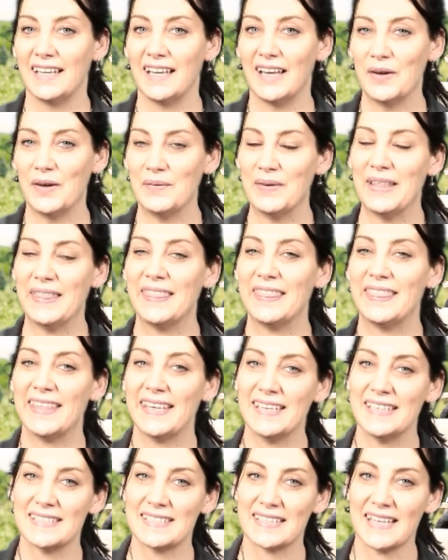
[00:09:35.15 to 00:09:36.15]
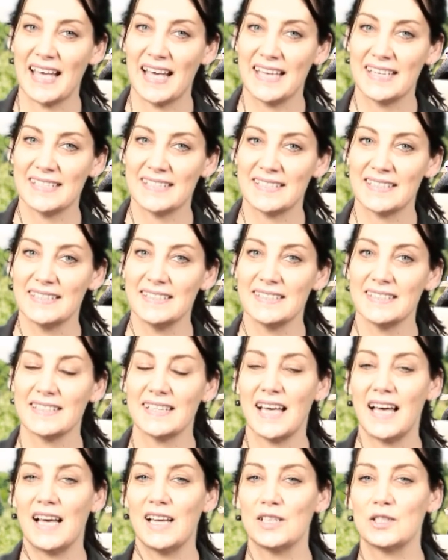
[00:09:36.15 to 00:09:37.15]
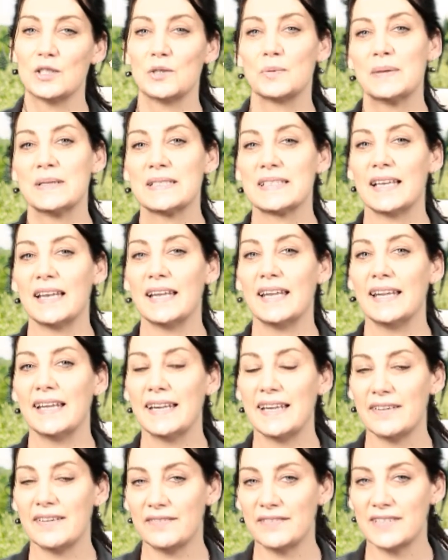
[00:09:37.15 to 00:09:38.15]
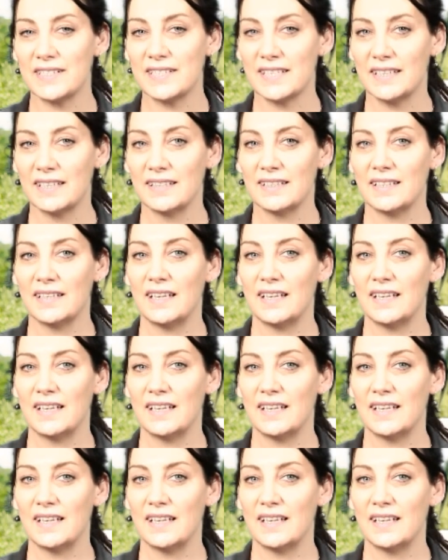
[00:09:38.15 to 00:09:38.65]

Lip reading: In these cases, the husbands left